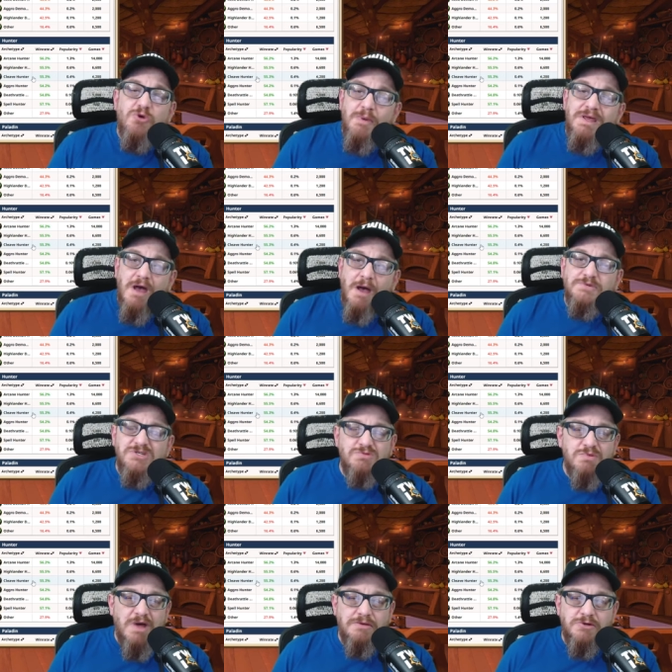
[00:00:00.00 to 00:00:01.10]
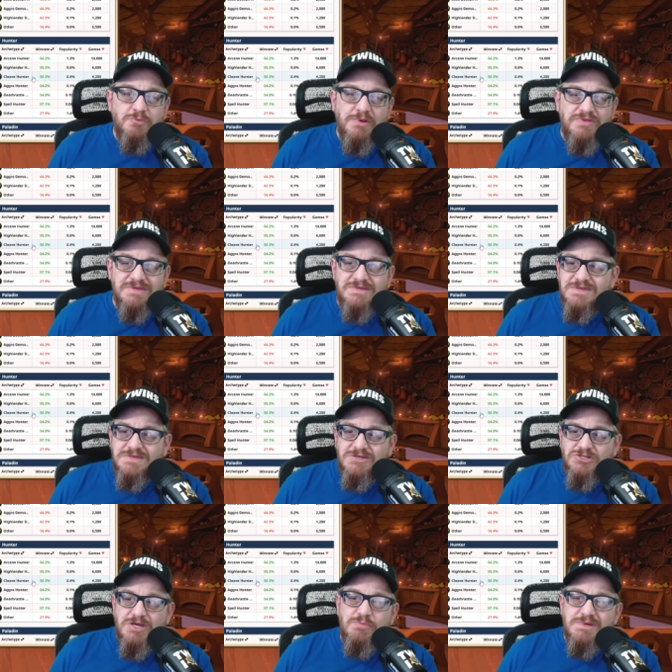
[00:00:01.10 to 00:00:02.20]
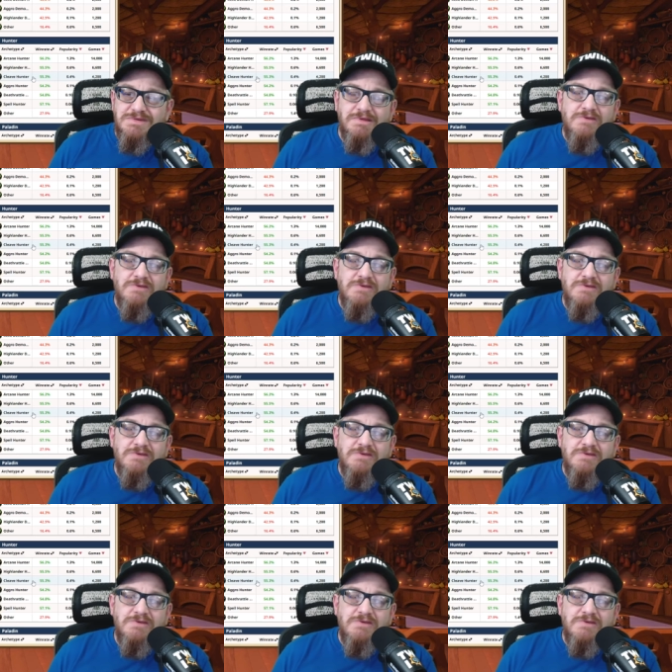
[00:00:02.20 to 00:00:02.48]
many options with Hunter, but this is the cheapest.